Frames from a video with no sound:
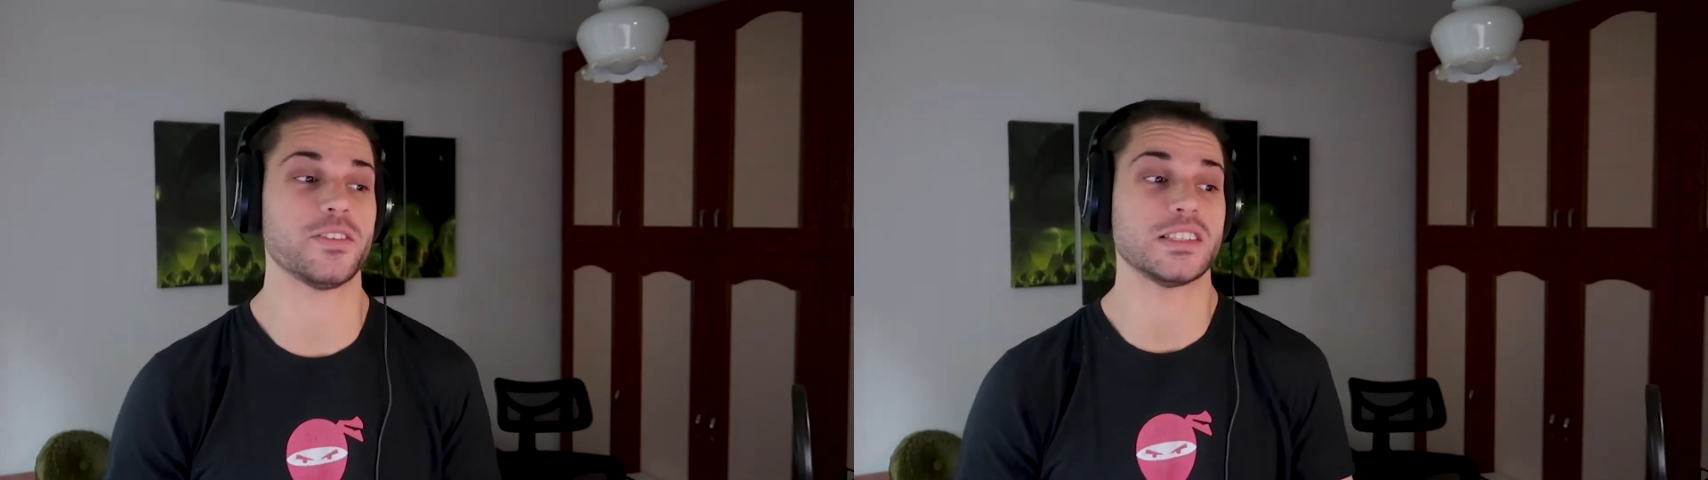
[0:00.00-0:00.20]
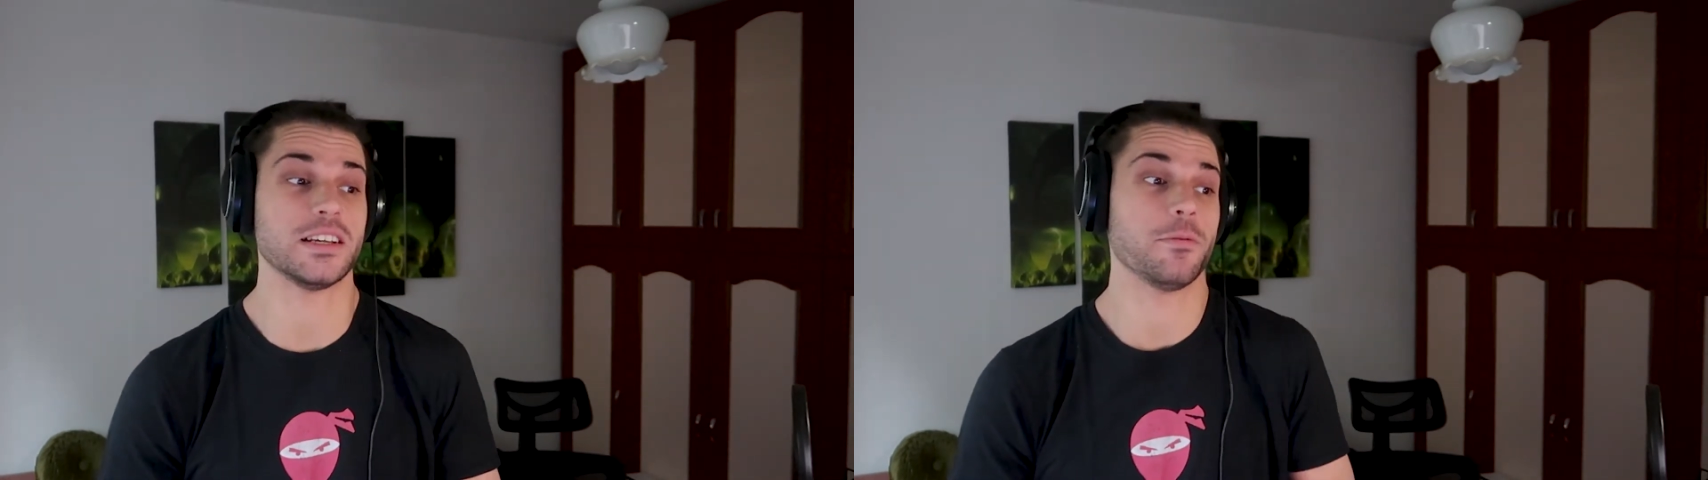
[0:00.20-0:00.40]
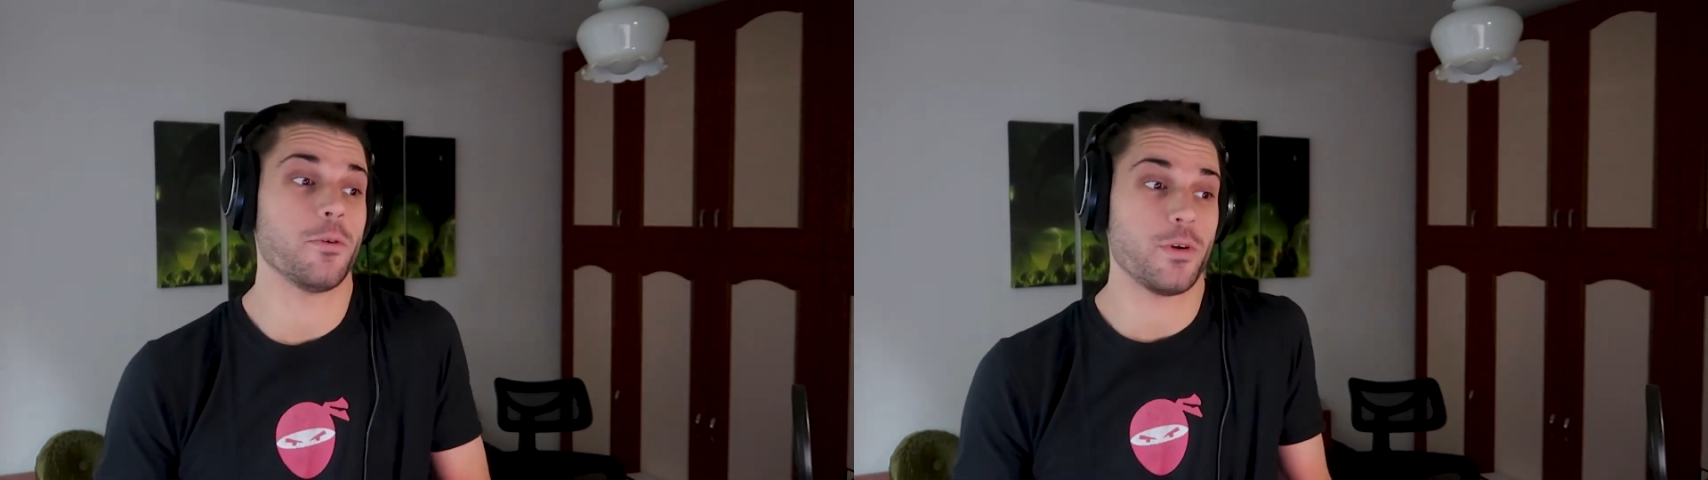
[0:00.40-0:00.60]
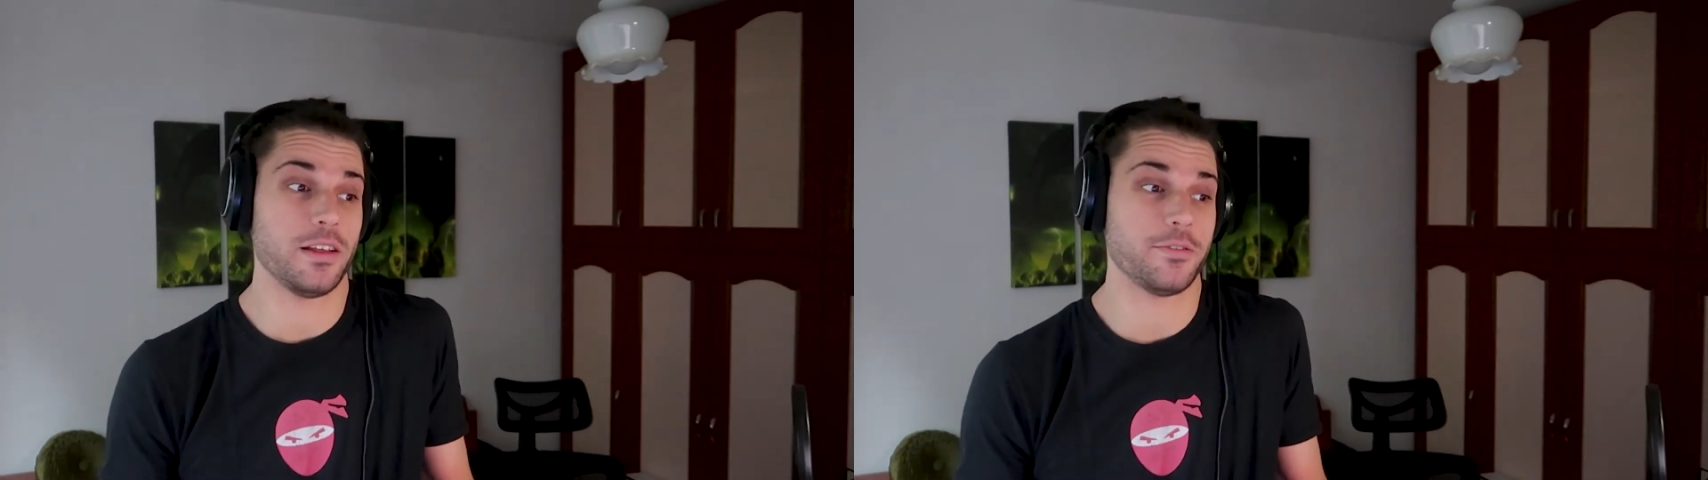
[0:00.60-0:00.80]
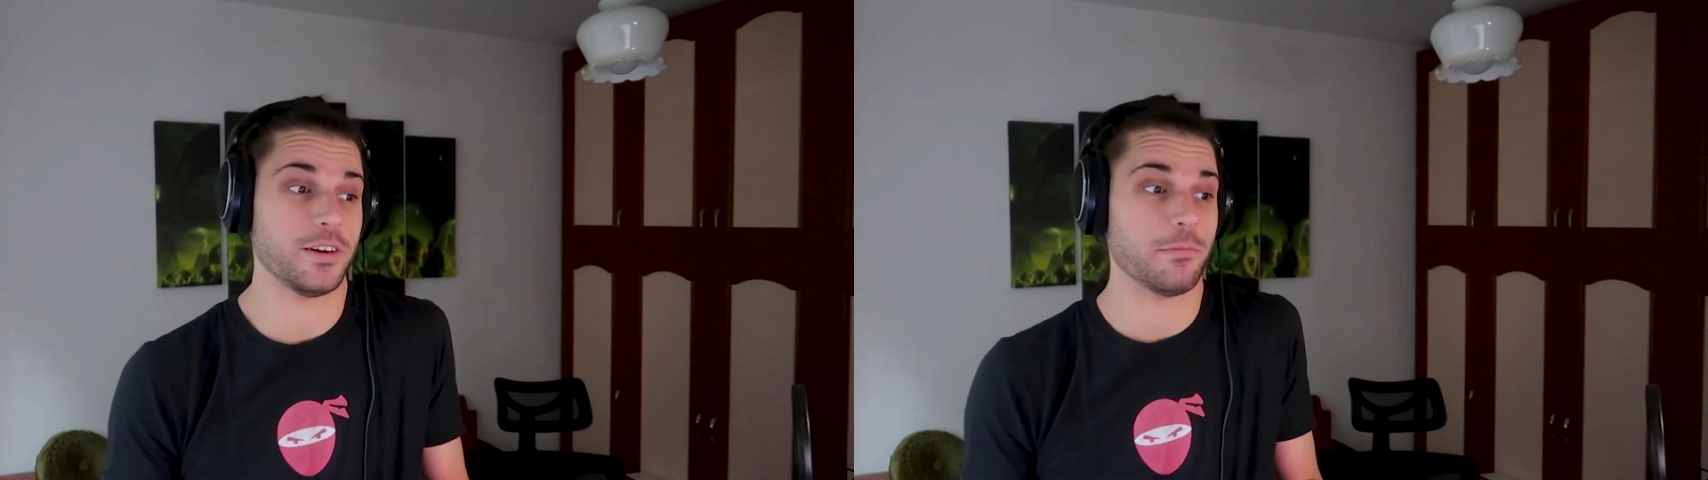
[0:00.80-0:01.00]
some
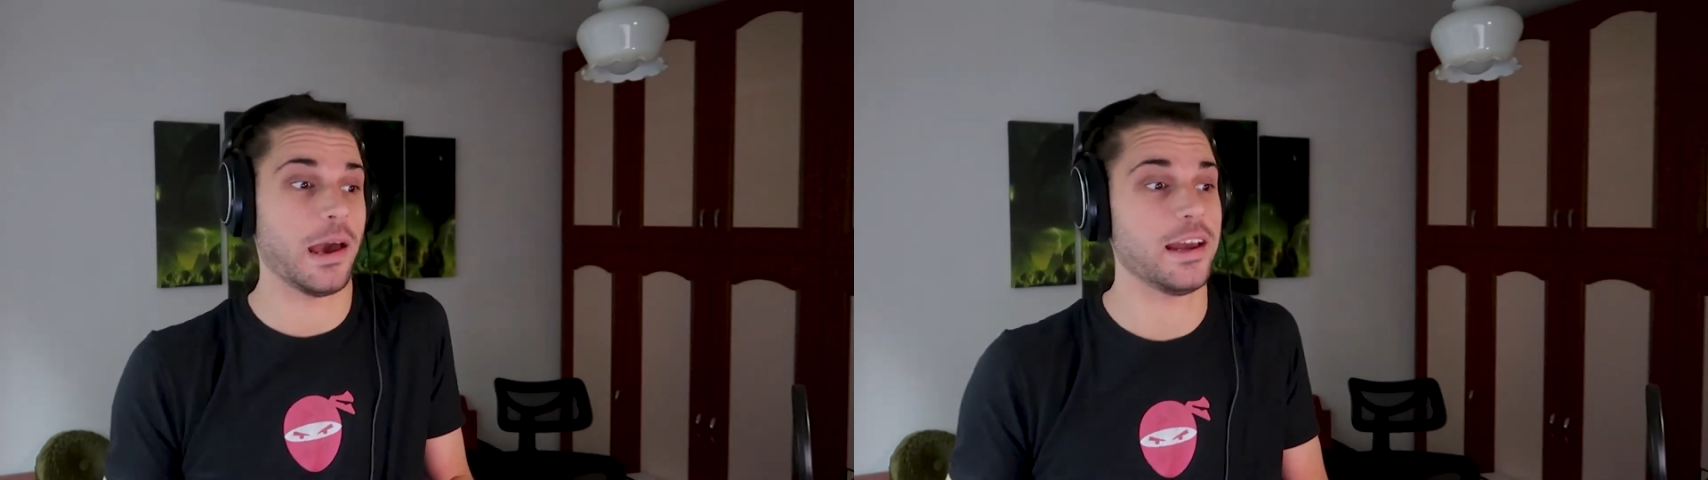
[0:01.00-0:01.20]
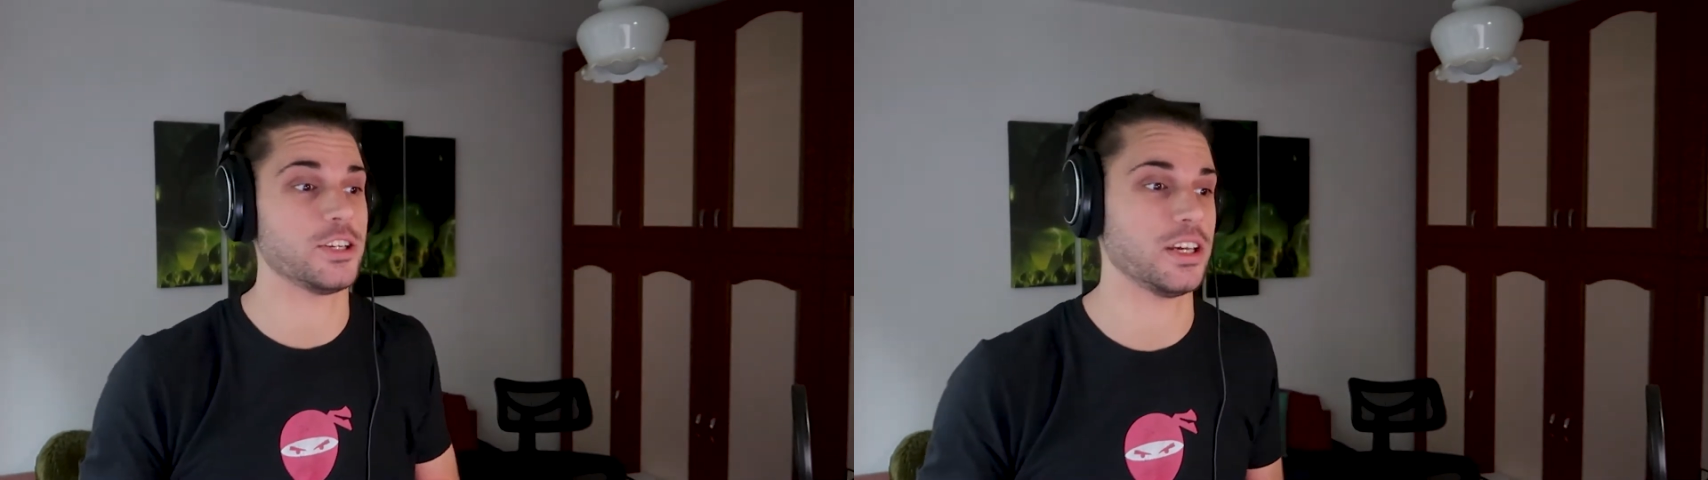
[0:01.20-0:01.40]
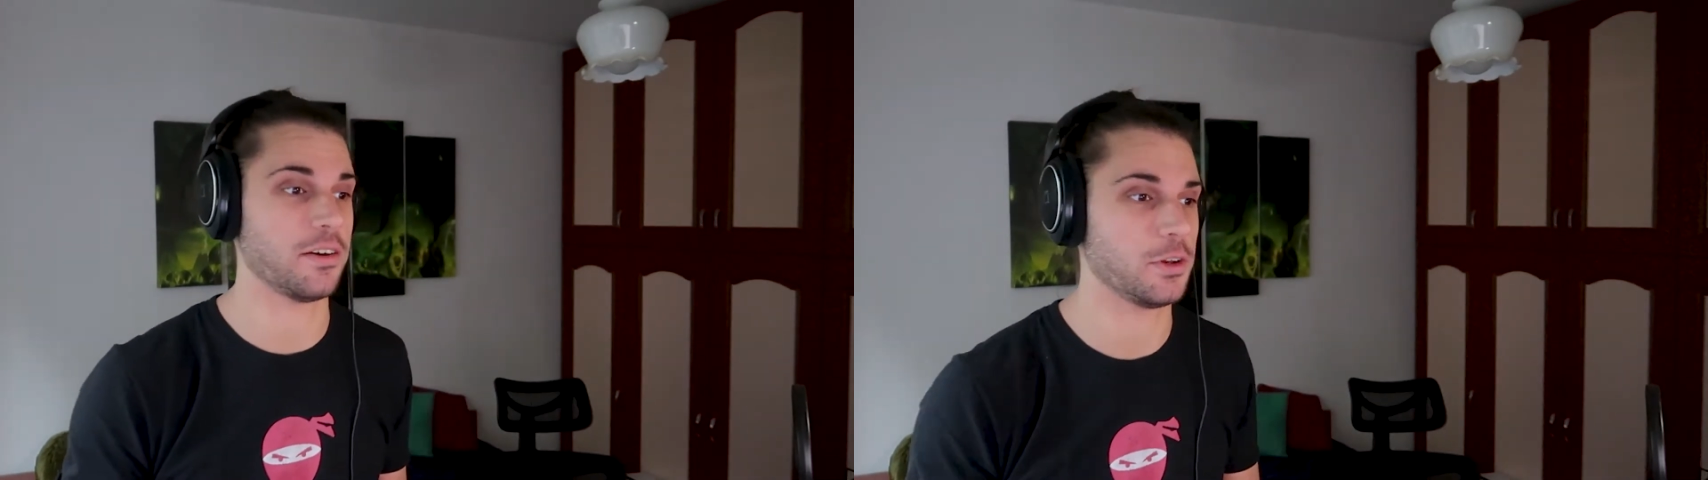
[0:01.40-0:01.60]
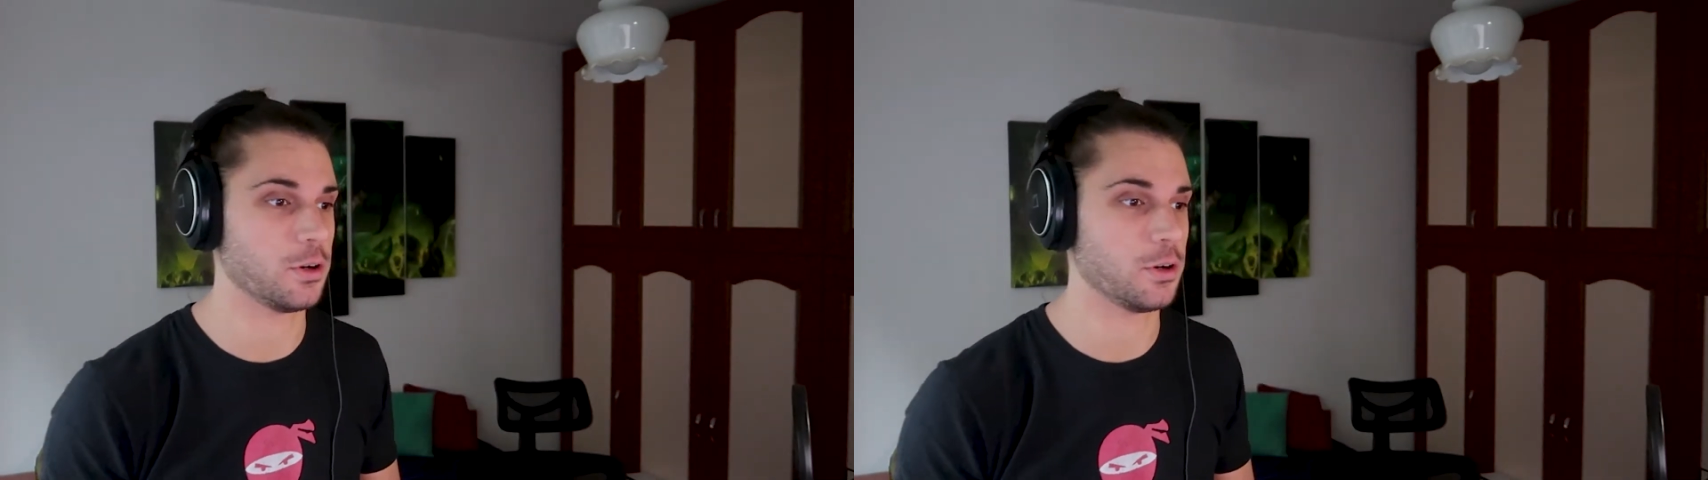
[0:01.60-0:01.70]
really fun match, Kevin